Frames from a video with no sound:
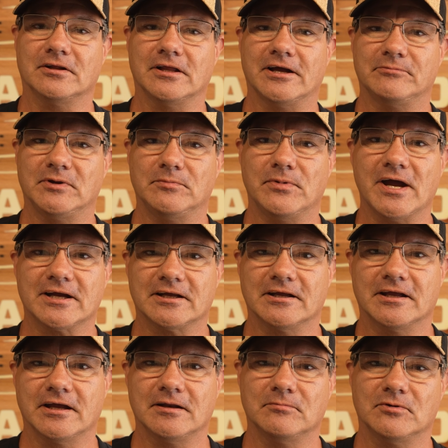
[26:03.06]
it'll have me back
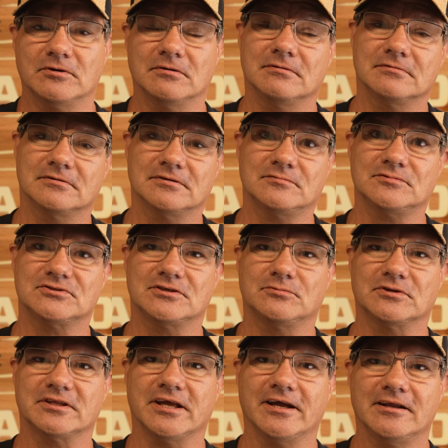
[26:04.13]
again, but we'll see
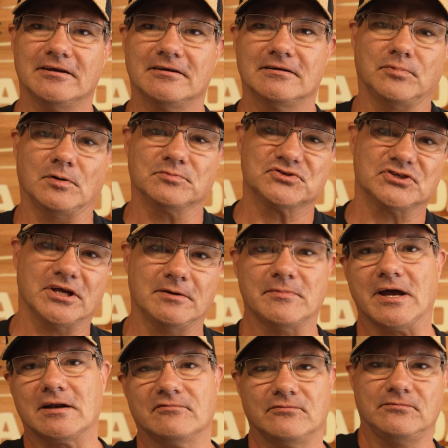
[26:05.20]
with that. Bump Sam
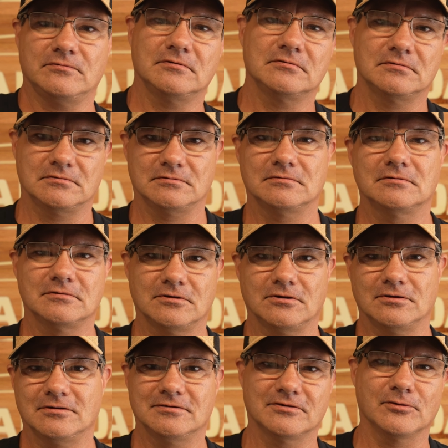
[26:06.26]
out of
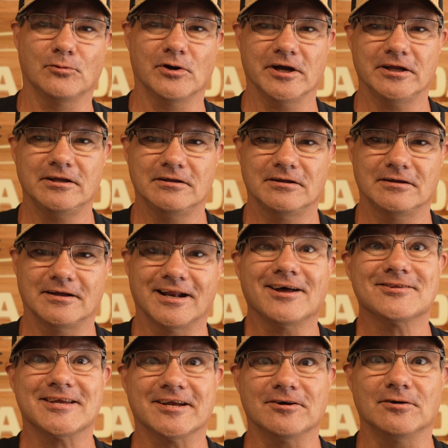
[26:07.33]
the way, and
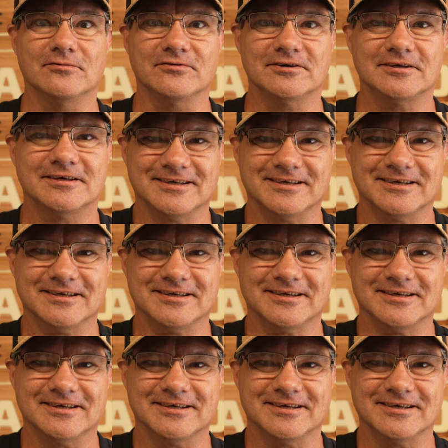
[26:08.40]
I'll take over.